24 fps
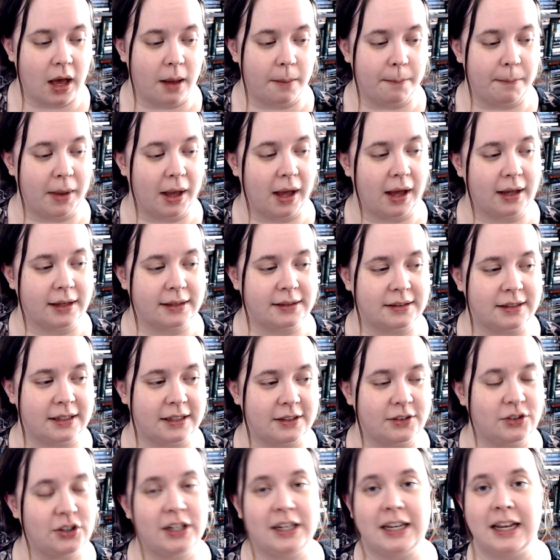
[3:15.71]
But
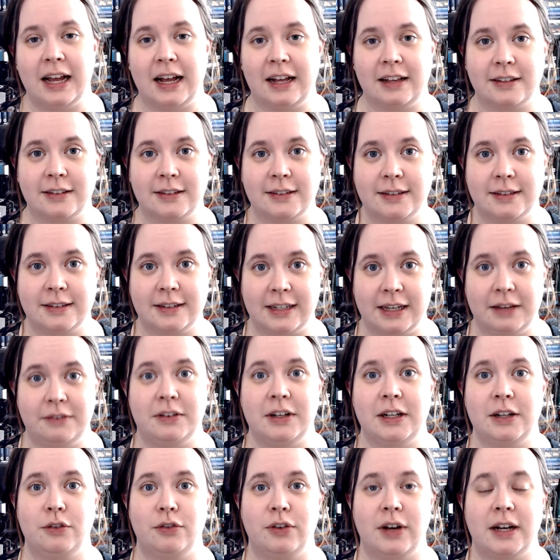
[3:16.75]
she has given
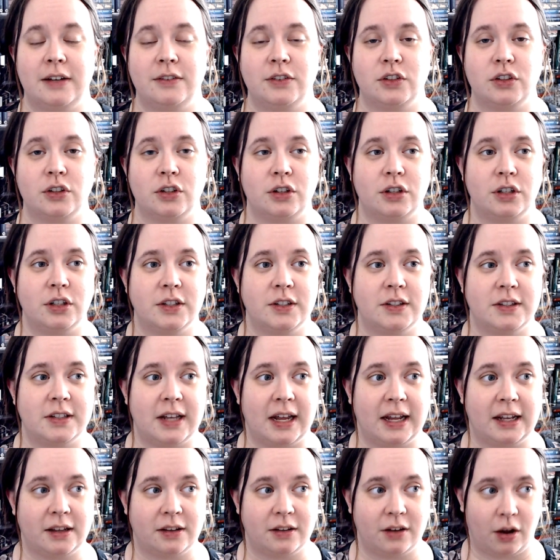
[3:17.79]
it 5 stars,
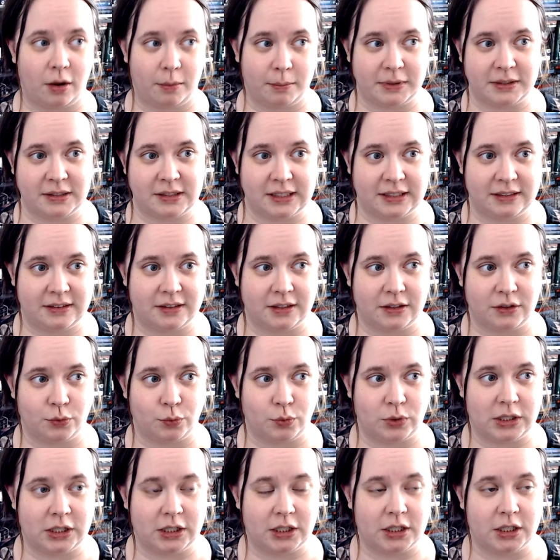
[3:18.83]
and Thomas says it's
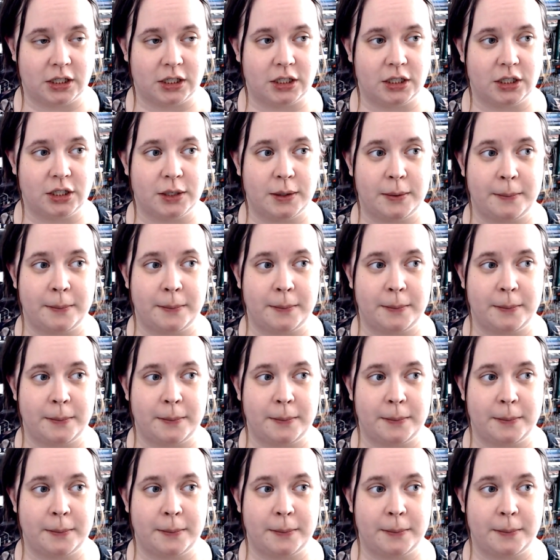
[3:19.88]
really good.